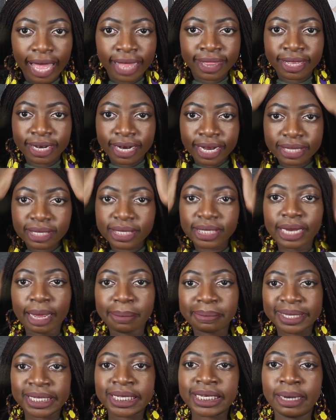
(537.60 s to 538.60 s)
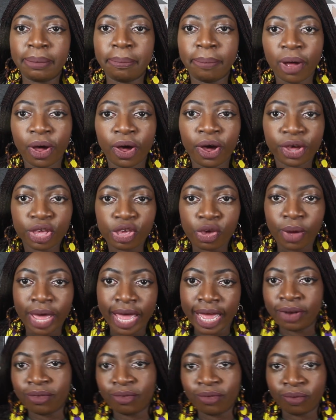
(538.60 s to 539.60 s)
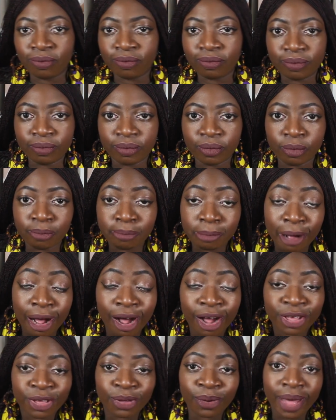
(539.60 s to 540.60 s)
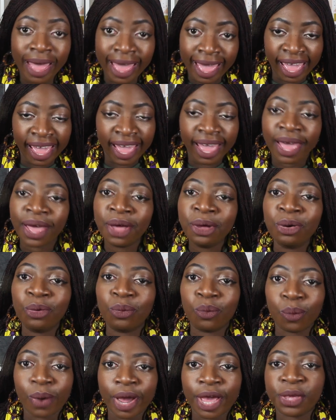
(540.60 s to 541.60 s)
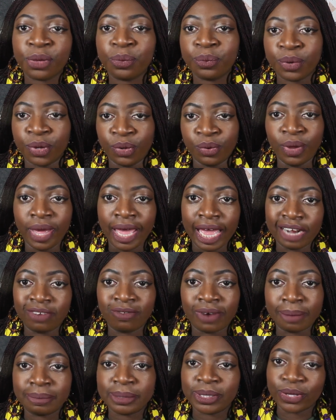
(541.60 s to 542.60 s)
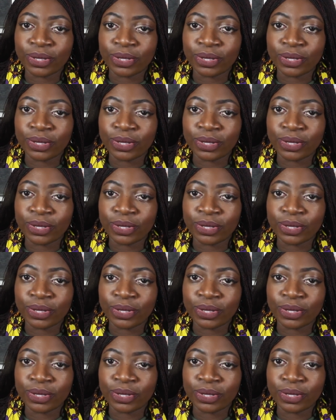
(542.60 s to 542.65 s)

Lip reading: And the next step is to part your hair where you want your head wrap